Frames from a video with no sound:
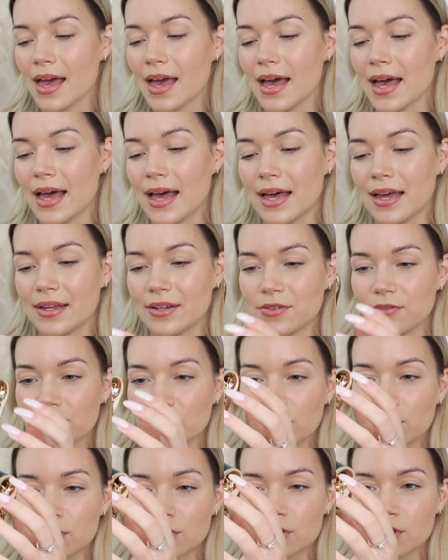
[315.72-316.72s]
And of
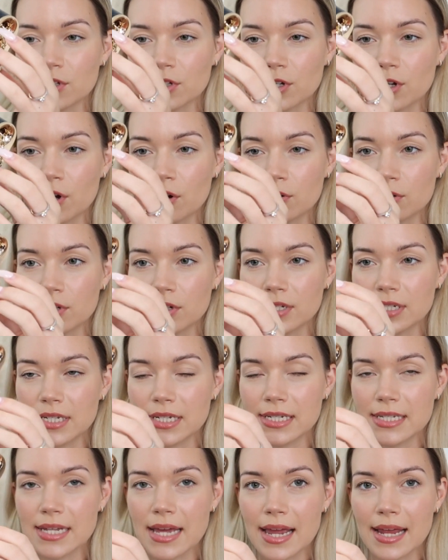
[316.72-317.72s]
course the golden
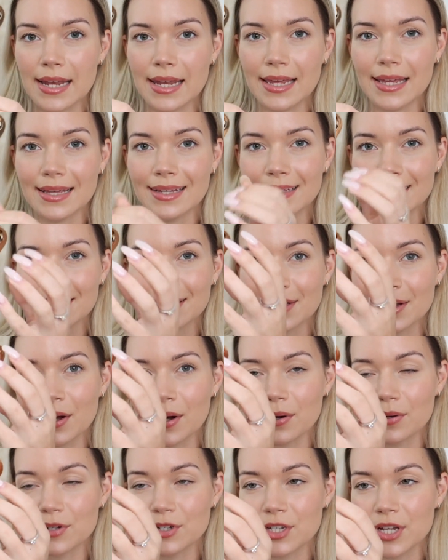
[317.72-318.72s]
detailing, the
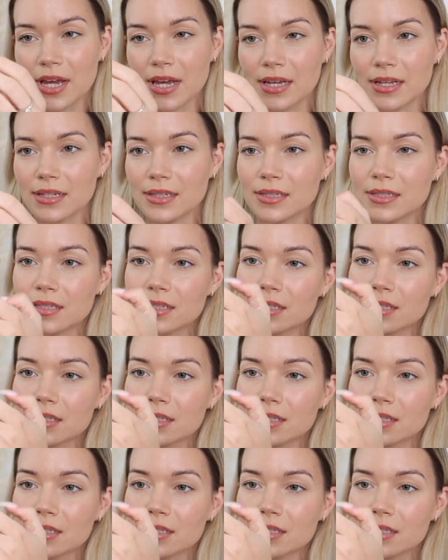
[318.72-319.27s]
gold chains.